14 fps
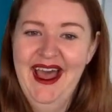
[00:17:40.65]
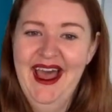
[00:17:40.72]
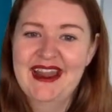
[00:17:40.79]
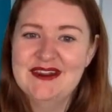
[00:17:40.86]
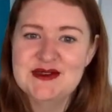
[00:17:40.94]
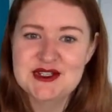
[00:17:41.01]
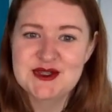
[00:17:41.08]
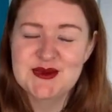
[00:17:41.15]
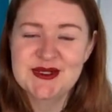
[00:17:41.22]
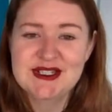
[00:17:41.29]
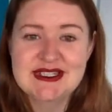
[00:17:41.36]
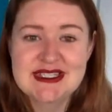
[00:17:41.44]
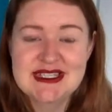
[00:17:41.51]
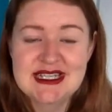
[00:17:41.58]
And it was just one
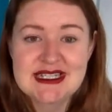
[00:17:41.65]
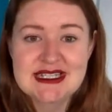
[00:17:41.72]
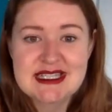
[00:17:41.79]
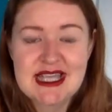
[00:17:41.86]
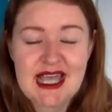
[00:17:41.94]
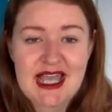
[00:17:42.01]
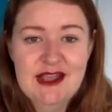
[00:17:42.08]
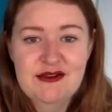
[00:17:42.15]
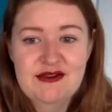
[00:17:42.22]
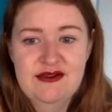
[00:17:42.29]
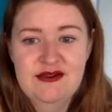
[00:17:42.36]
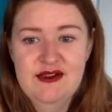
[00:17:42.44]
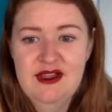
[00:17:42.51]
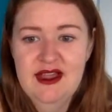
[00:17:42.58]
of those things that
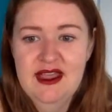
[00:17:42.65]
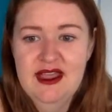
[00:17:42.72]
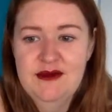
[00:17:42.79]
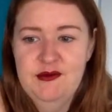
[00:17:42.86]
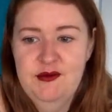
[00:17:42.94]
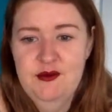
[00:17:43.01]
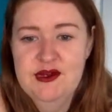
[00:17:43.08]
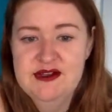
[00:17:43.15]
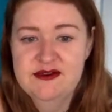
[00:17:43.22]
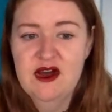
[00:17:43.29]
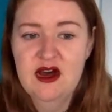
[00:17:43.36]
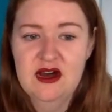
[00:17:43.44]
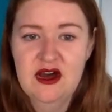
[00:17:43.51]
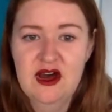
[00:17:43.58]
if we'd have
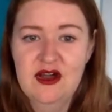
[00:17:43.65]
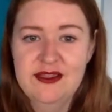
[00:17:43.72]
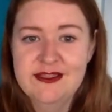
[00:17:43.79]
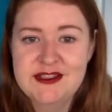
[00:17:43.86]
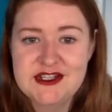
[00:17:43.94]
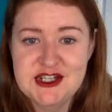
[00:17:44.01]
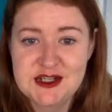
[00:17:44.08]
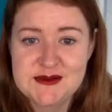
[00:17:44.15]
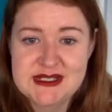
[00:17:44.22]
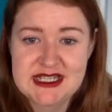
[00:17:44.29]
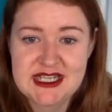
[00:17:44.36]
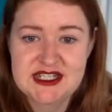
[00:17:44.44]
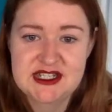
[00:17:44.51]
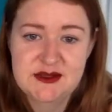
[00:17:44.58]
got on the tube
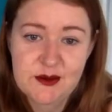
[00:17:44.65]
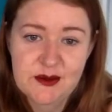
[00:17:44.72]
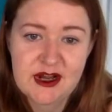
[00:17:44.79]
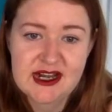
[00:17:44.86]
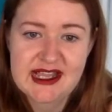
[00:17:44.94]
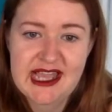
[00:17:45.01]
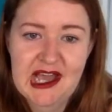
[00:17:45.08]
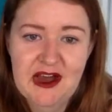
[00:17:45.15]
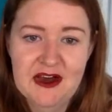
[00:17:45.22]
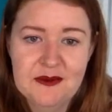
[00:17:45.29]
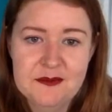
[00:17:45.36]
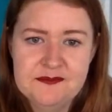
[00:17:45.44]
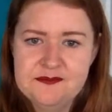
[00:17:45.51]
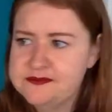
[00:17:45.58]
station that we were going to get
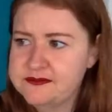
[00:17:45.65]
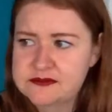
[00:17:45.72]
on,